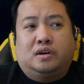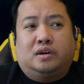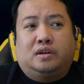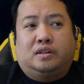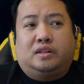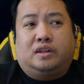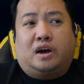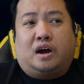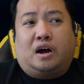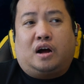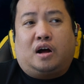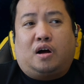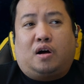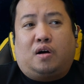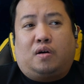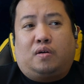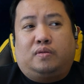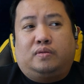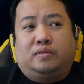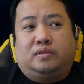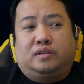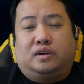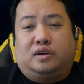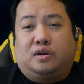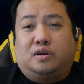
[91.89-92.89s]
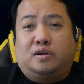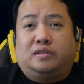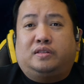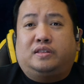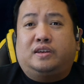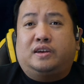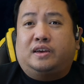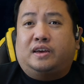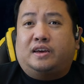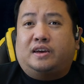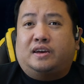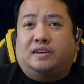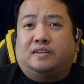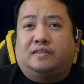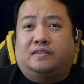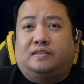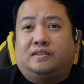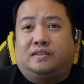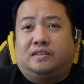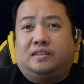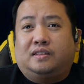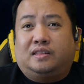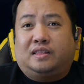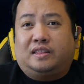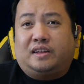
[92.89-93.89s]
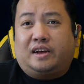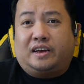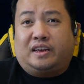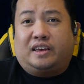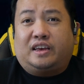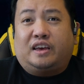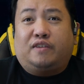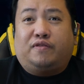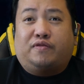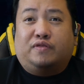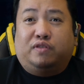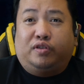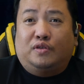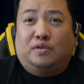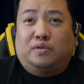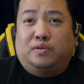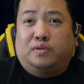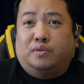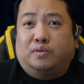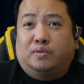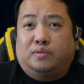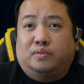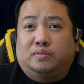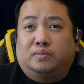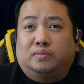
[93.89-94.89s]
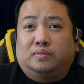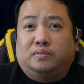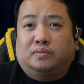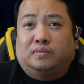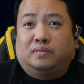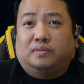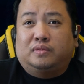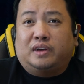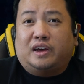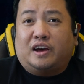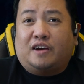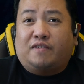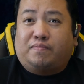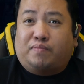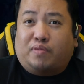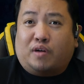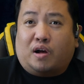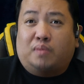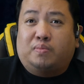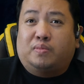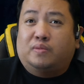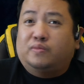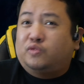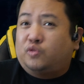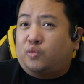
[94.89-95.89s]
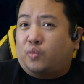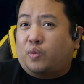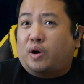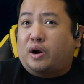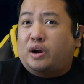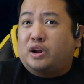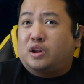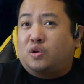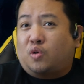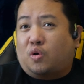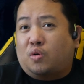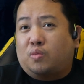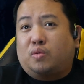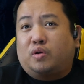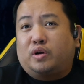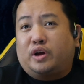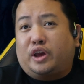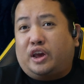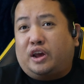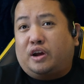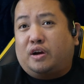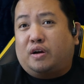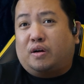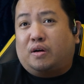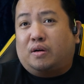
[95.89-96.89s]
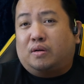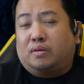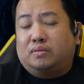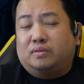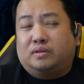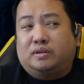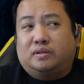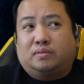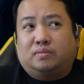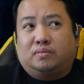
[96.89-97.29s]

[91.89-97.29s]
Now, the good thing is, like, if you have problems wearing normal ear,